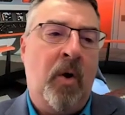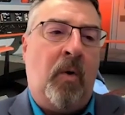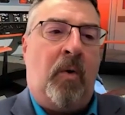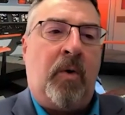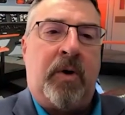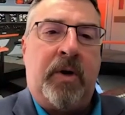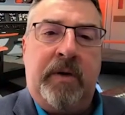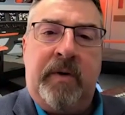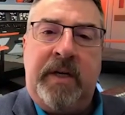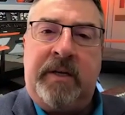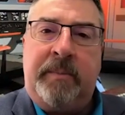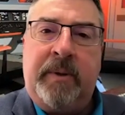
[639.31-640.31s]
or you
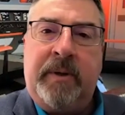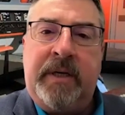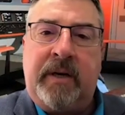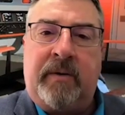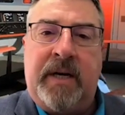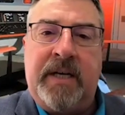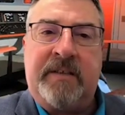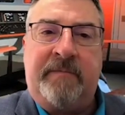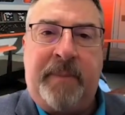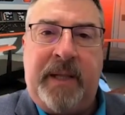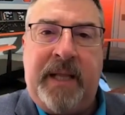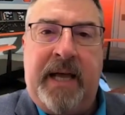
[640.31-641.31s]
need to put an aggressive
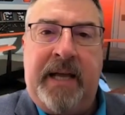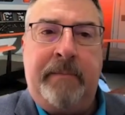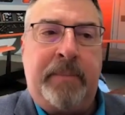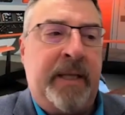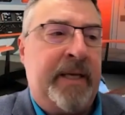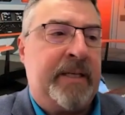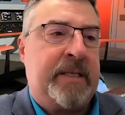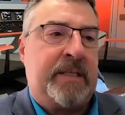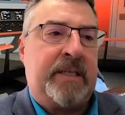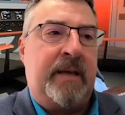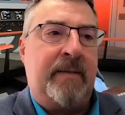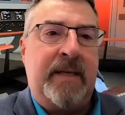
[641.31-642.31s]
plan in place to
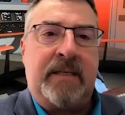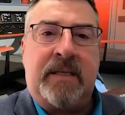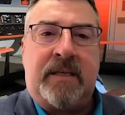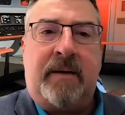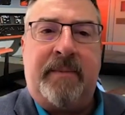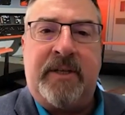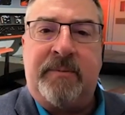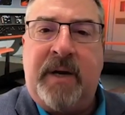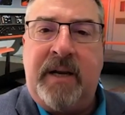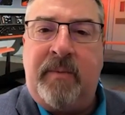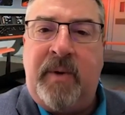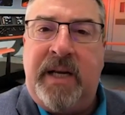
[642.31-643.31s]
say, this is how much
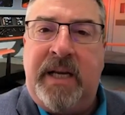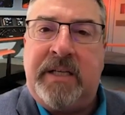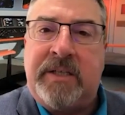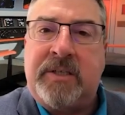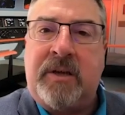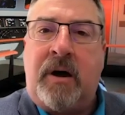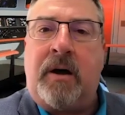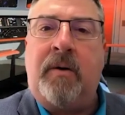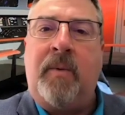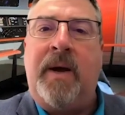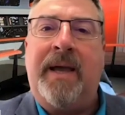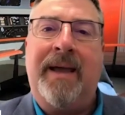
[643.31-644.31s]
money we need to sock
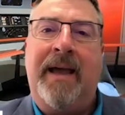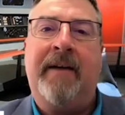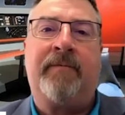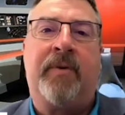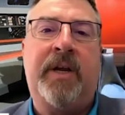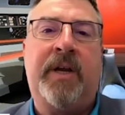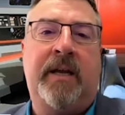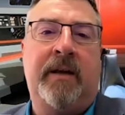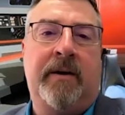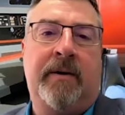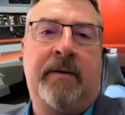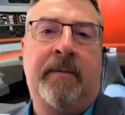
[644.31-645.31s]
away every
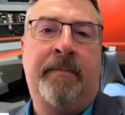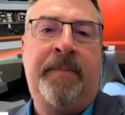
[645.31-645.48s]
year,